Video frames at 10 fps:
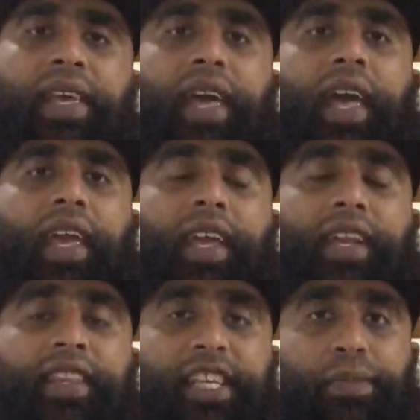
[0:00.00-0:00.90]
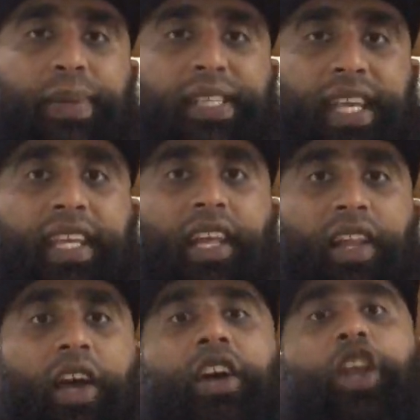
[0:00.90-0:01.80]
in this
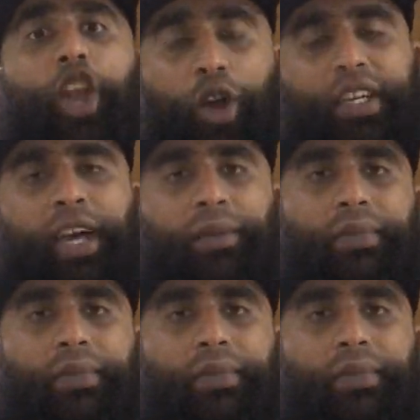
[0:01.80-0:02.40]
particular lockdown.